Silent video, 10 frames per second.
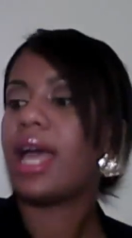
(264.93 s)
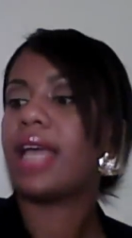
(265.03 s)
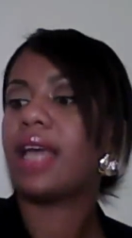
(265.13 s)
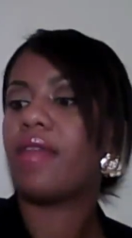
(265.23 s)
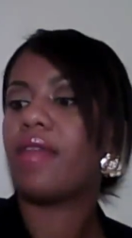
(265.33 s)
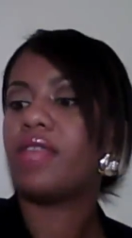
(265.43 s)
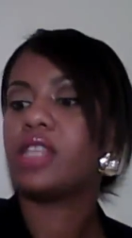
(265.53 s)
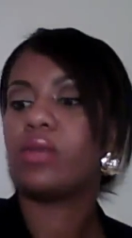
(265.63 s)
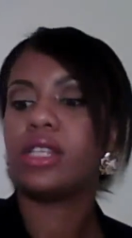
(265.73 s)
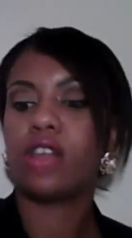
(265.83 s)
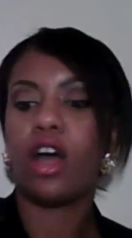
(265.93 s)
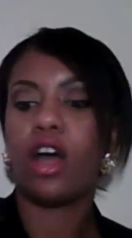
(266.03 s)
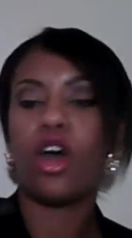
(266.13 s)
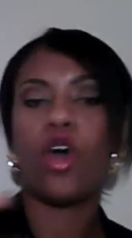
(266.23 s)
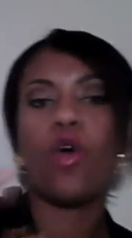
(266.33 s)
I got this one
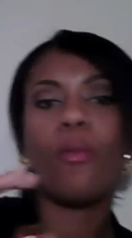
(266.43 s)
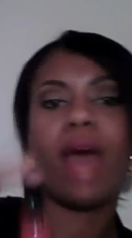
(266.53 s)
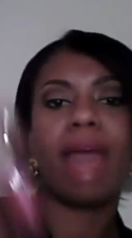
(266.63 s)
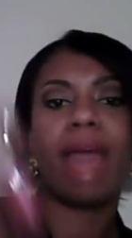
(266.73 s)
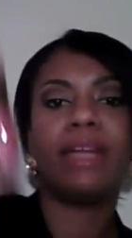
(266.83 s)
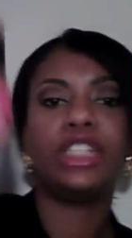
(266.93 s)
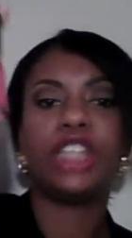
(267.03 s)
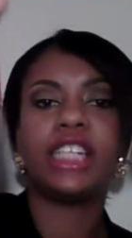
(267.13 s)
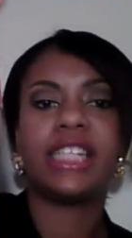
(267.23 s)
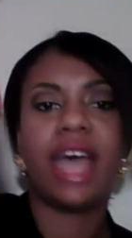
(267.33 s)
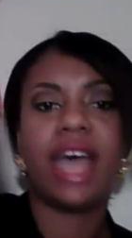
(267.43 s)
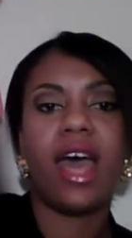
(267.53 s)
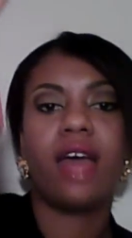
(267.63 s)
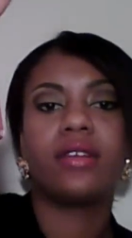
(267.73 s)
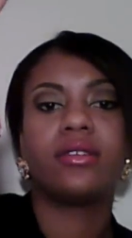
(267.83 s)
called Old My Magenta.
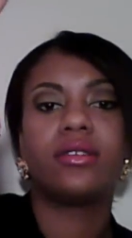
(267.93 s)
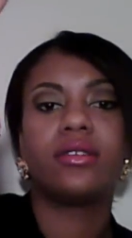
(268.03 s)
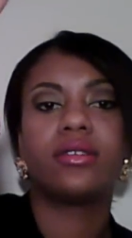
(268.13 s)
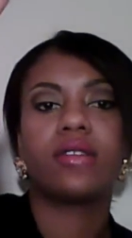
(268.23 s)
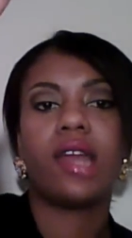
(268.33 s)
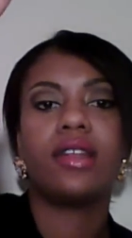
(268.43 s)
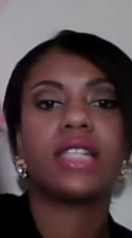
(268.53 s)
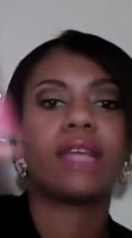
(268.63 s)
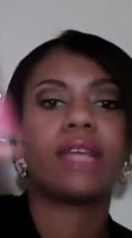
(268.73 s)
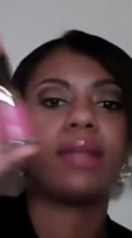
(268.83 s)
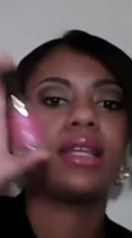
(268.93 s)
I don't know if that's